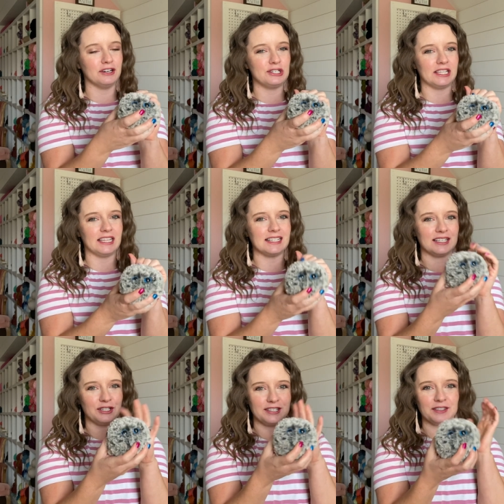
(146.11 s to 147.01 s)
She thinks
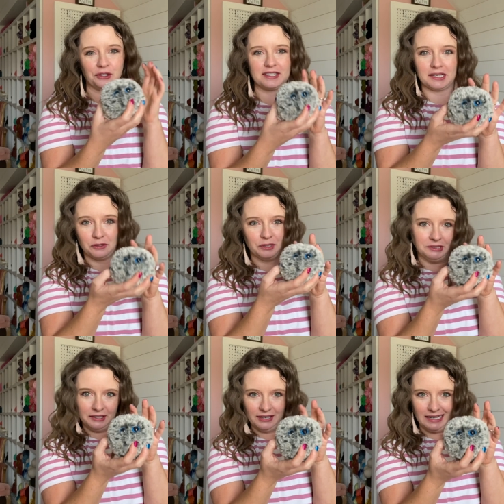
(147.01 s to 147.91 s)
it just looks like a real
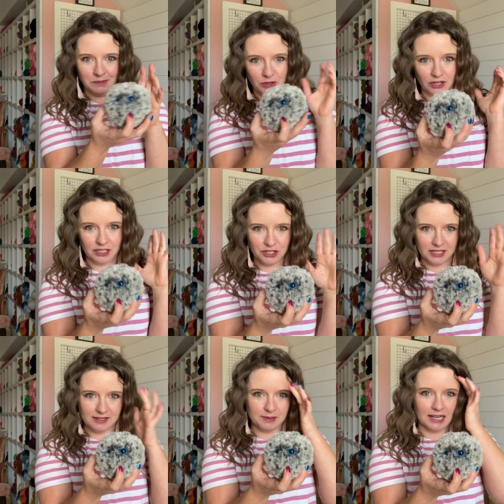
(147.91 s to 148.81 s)
little animal and
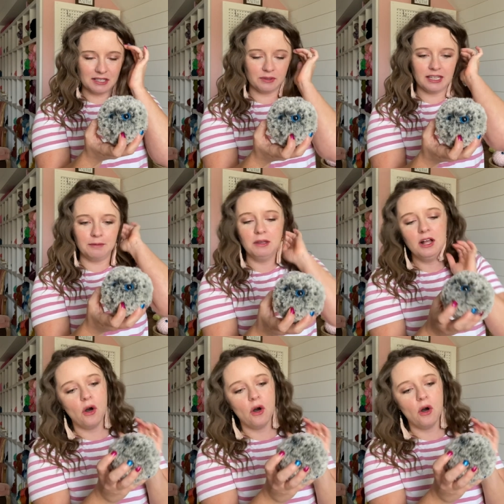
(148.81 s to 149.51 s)
she's obsessed with them.